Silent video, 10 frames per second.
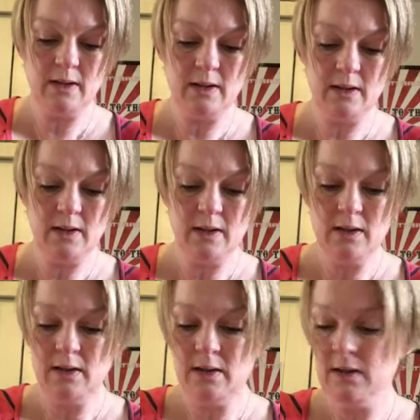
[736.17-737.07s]

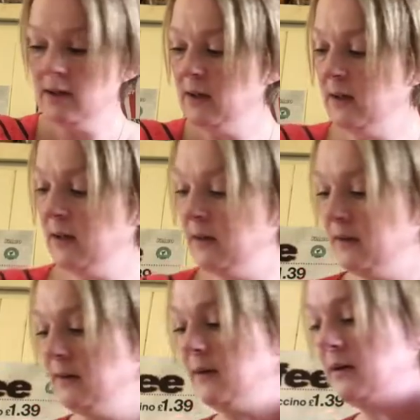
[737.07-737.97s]

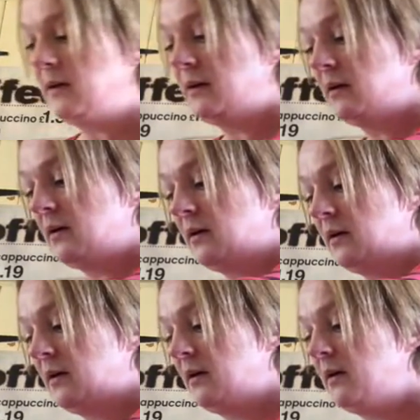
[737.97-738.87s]

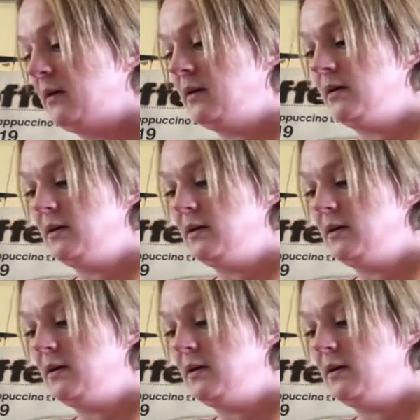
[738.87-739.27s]
(silence)